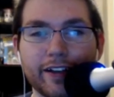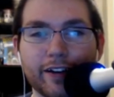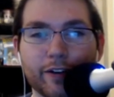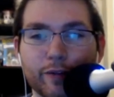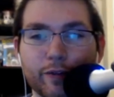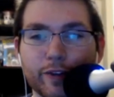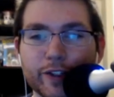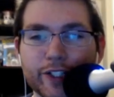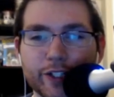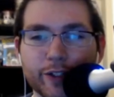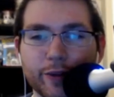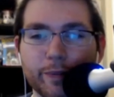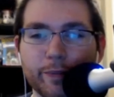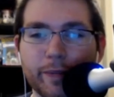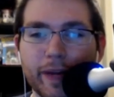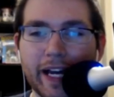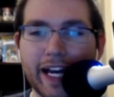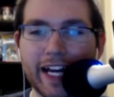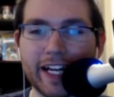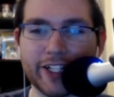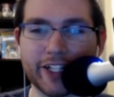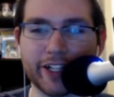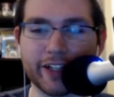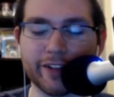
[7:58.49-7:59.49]
original
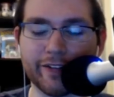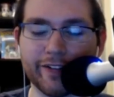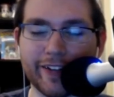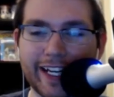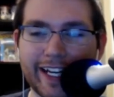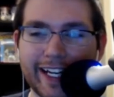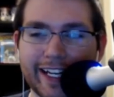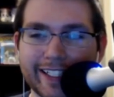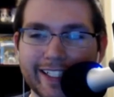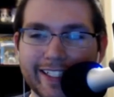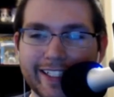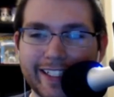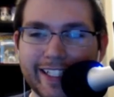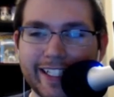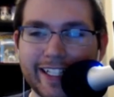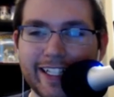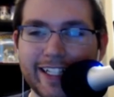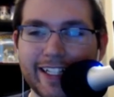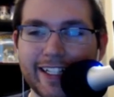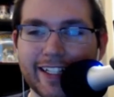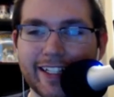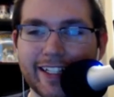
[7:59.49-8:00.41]
magic of N X T